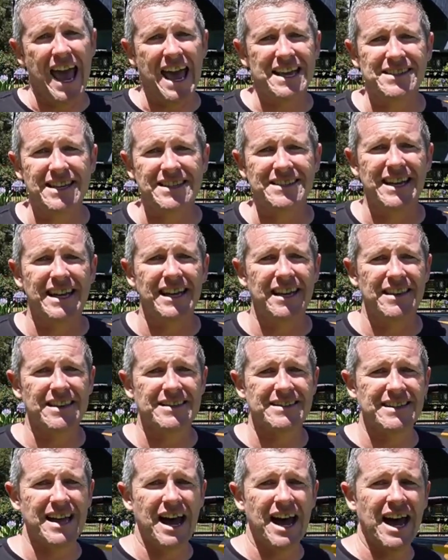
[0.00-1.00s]
As I said at the
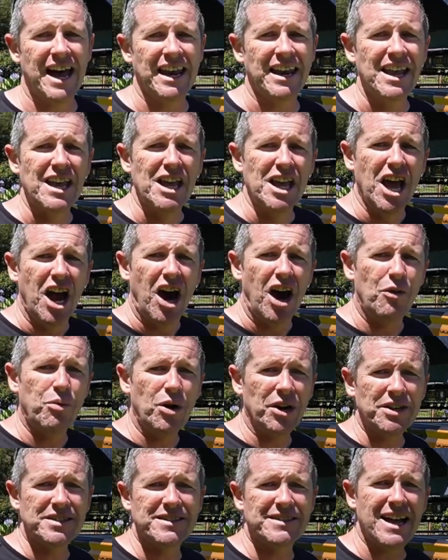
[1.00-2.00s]
start, I
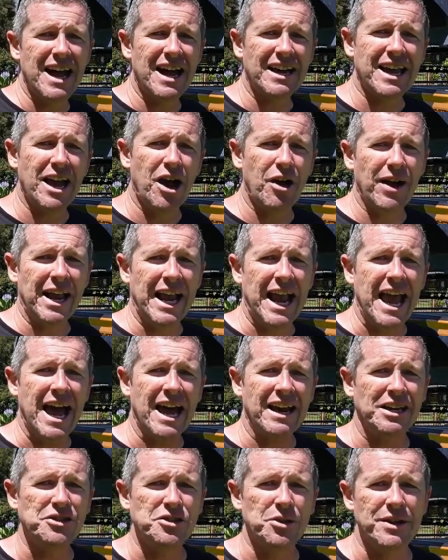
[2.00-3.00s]
want to start going
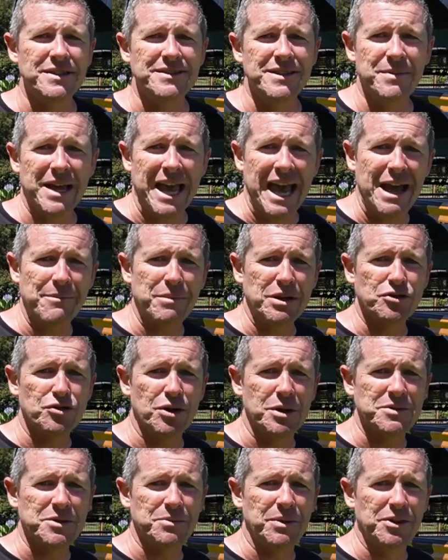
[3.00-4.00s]
out and doing some camping
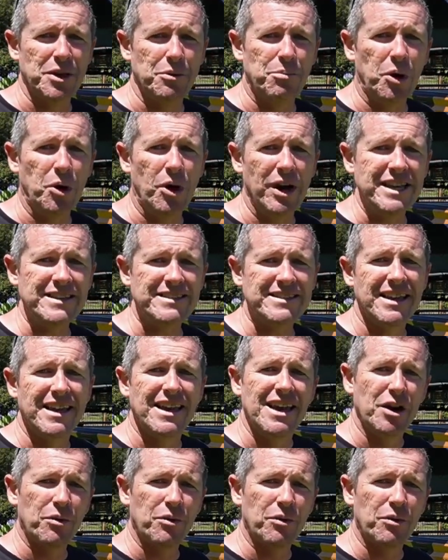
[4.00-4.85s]
trips with the boys.